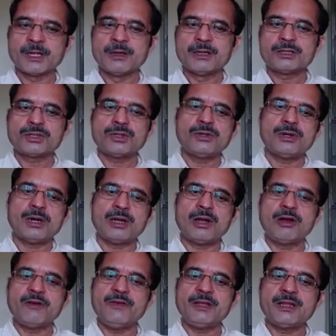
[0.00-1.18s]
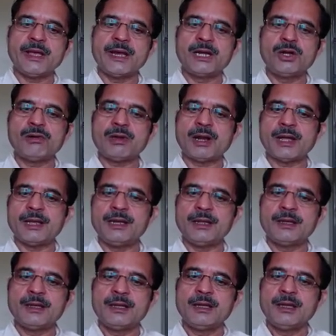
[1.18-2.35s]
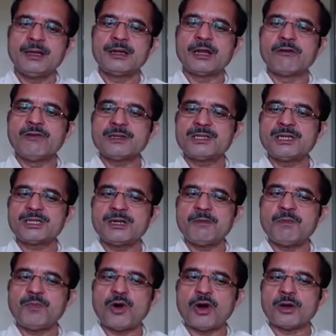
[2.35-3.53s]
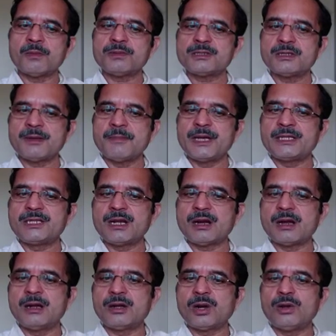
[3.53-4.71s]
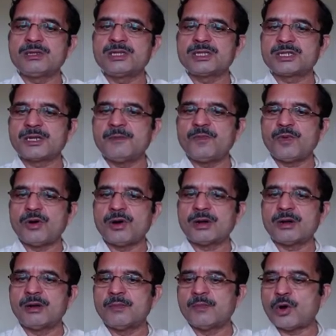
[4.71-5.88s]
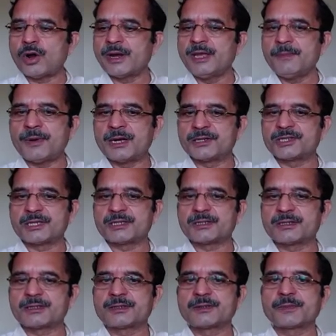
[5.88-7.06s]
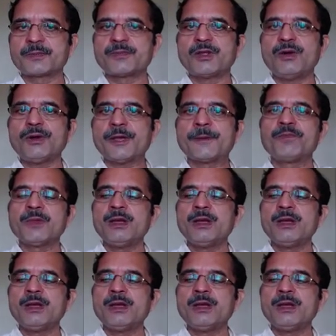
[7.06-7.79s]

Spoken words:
So along with endocrine, nervous system forms the major control system for body functions. Okay.